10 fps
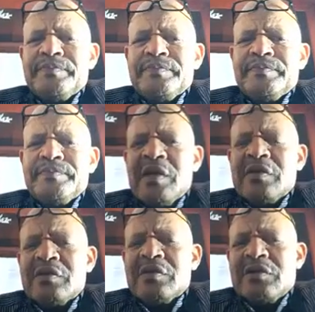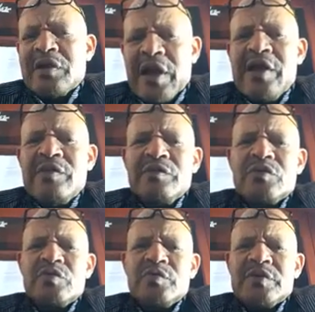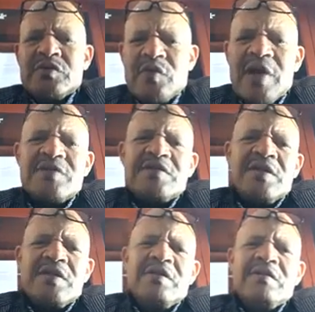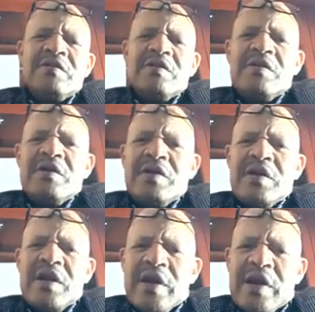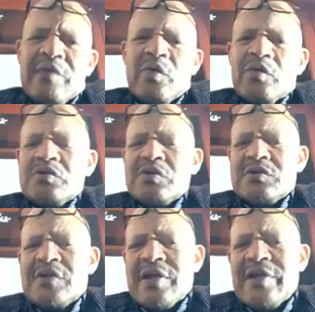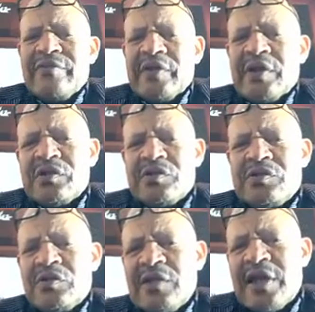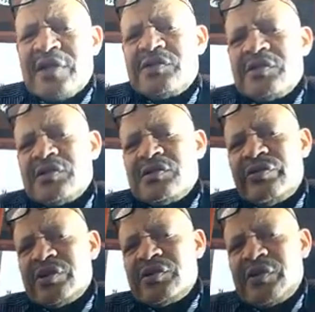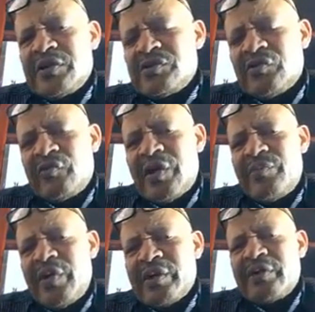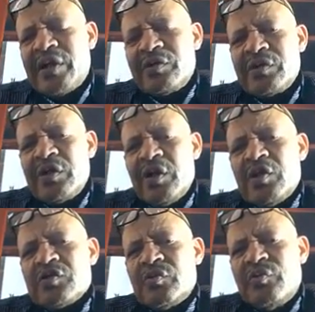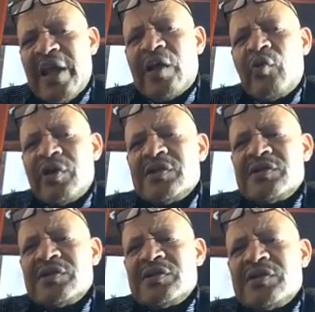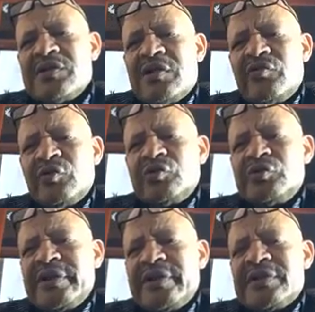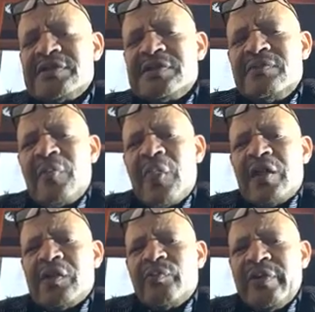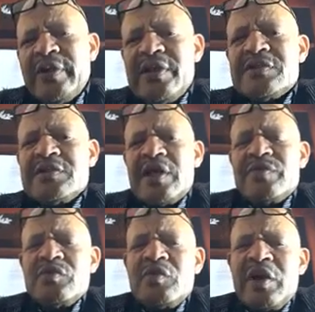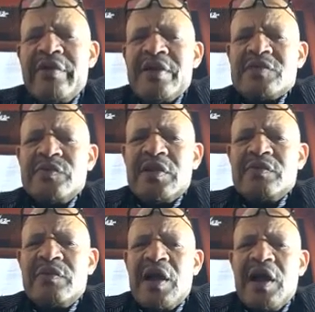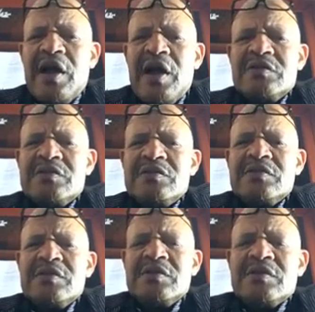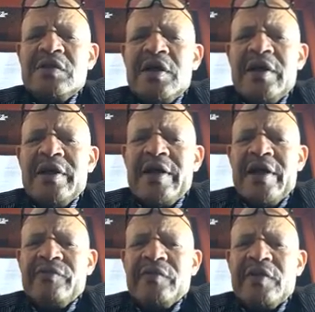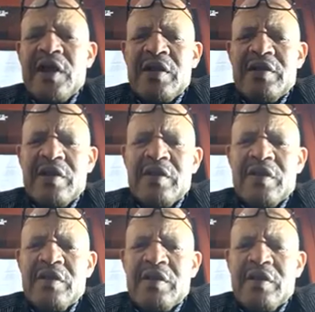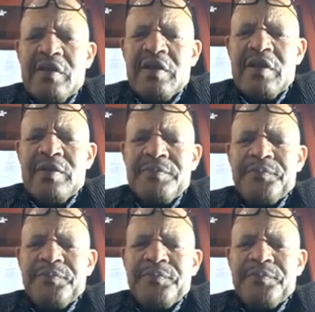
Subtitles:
I claim to be Swazi, and I am also South African. So that is the richness of my background. So Black Wednesday was unfortunate. The police came to arrest me at my house after the